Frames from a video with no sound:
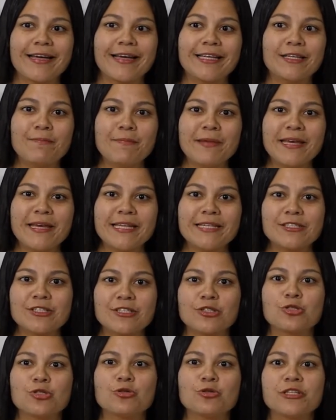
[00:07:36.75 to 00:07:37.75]
It
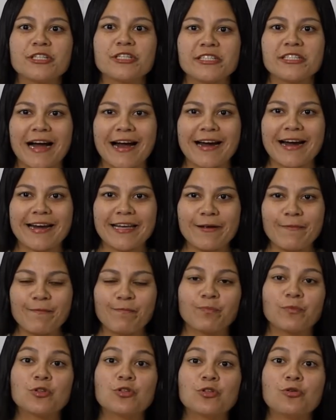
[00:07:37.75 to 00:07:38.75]
means to study,
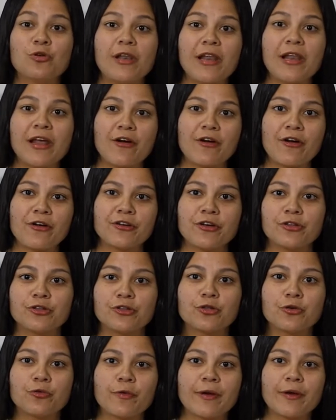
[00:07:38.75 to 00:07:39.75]
to learn,
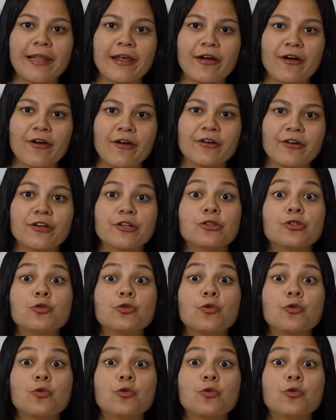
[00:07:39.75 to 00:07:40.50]
to relearn,